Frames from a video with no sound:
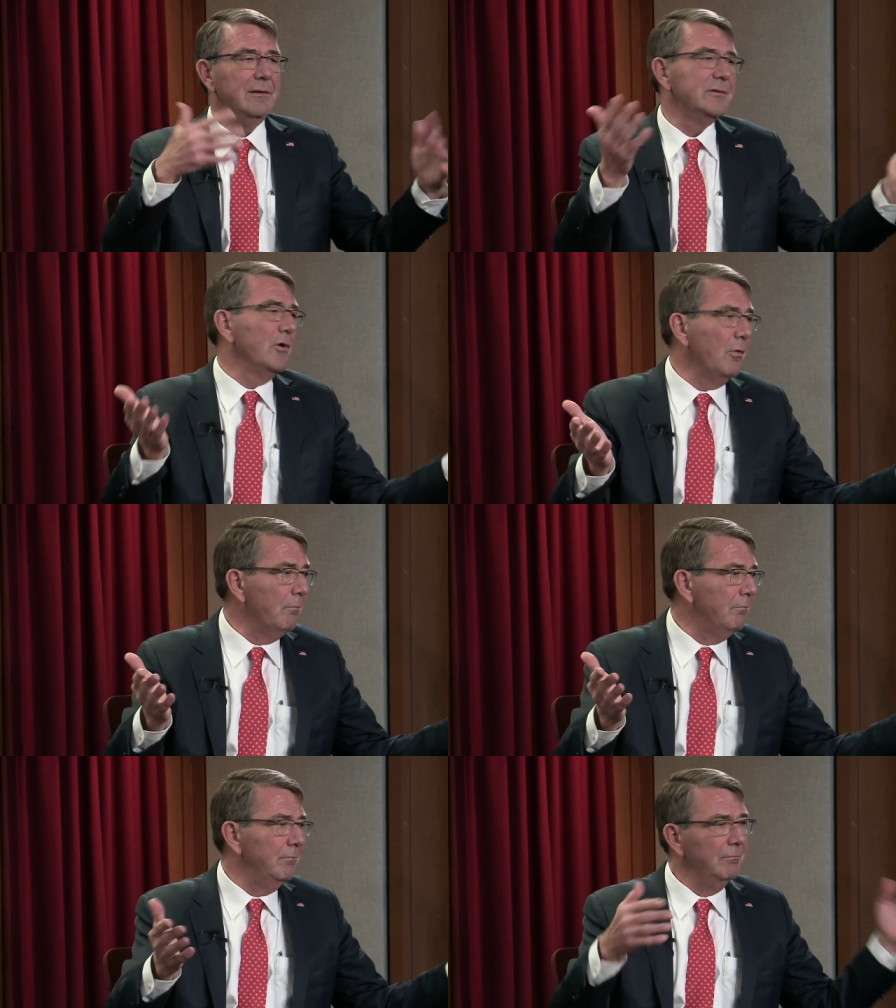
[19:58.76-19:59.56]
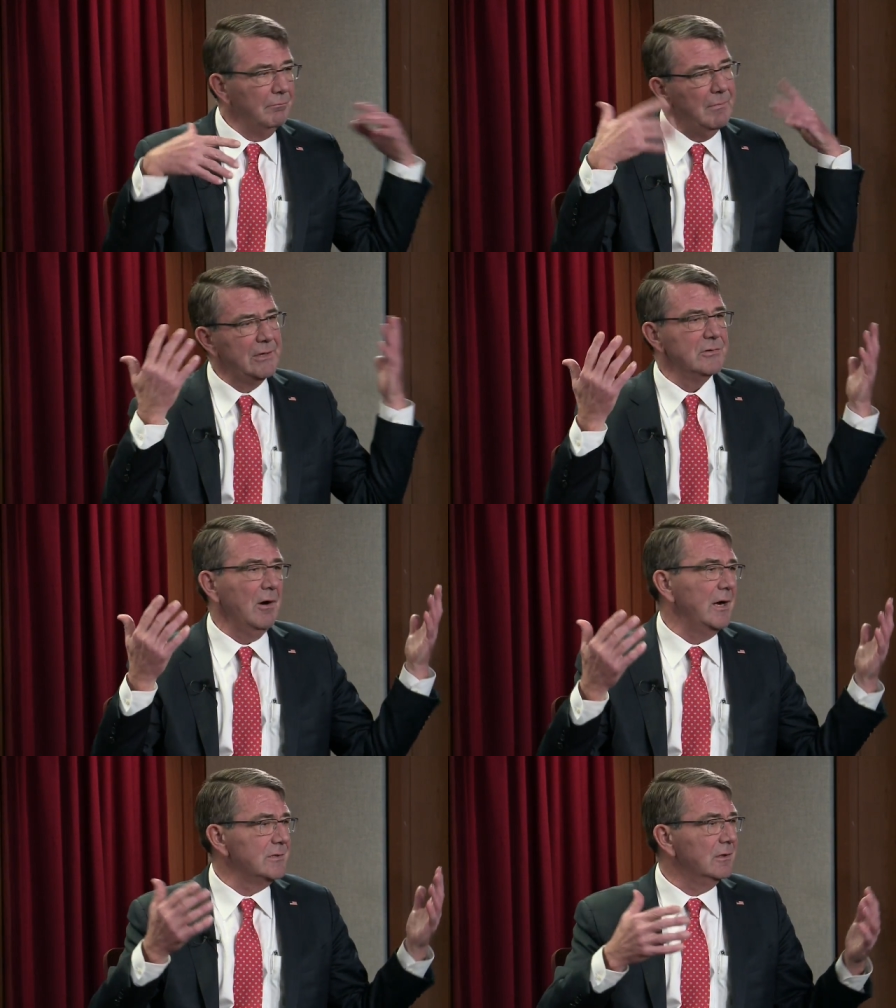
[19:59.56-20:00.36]
this is all makes
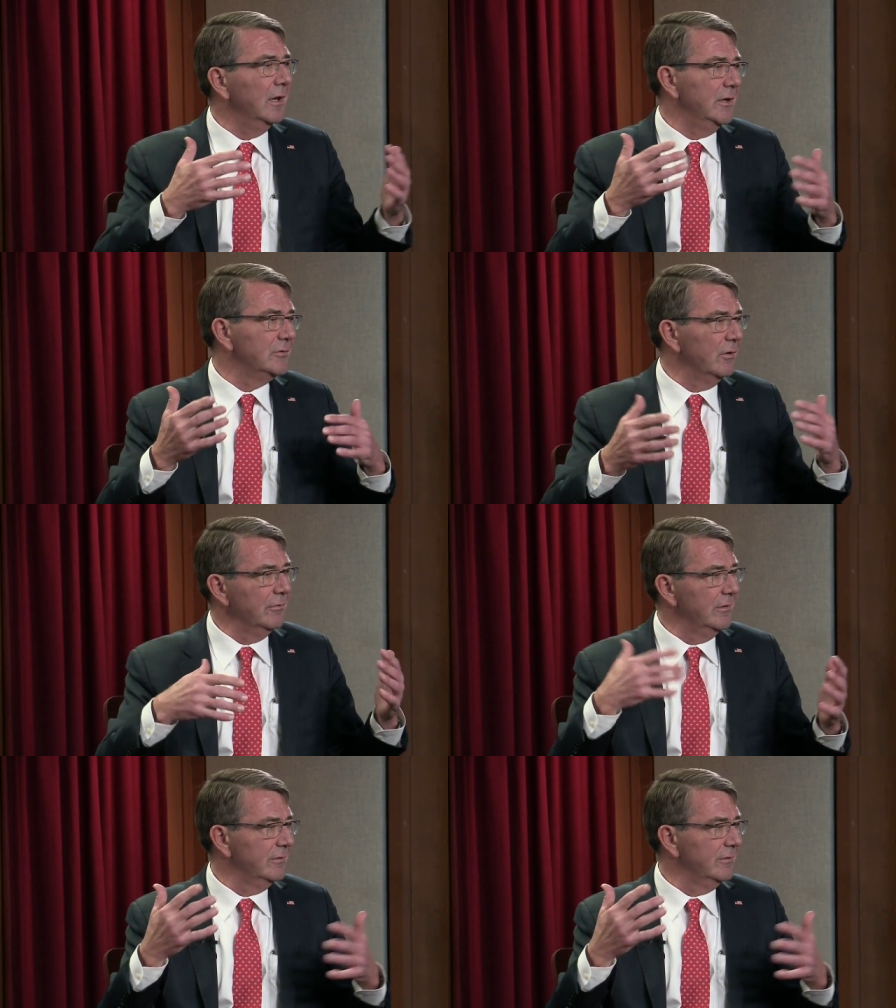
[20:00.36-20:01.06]
your eyes glaze over.